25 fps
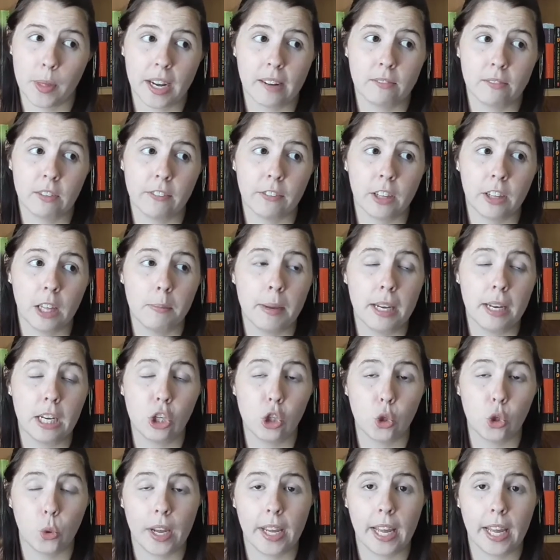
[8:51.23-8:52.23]
that I've definitely been
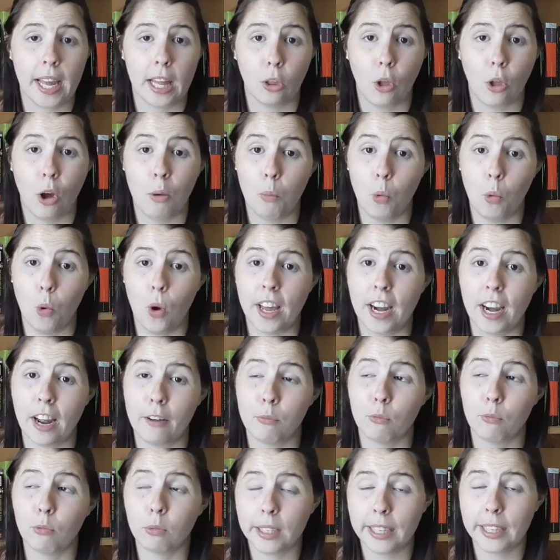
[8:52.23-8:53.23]
enjoying a lot more and
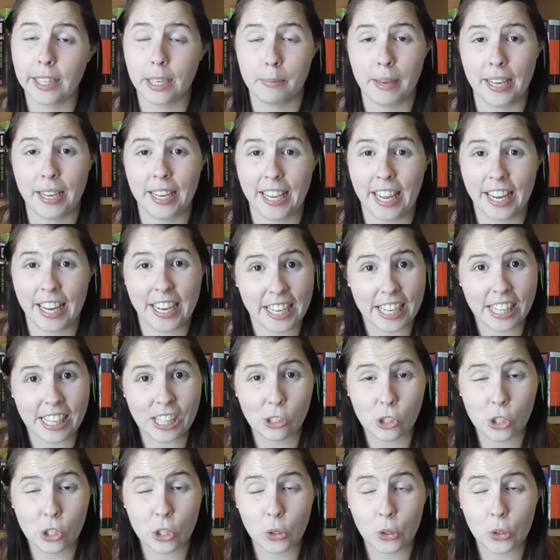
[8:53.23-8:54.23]
I've really been getting
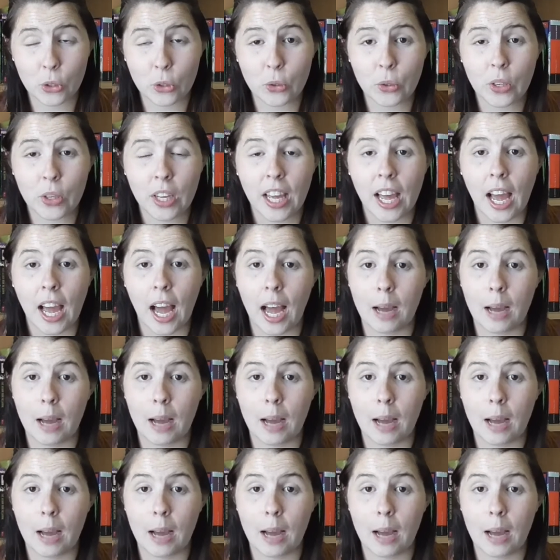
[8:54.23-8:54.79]
into.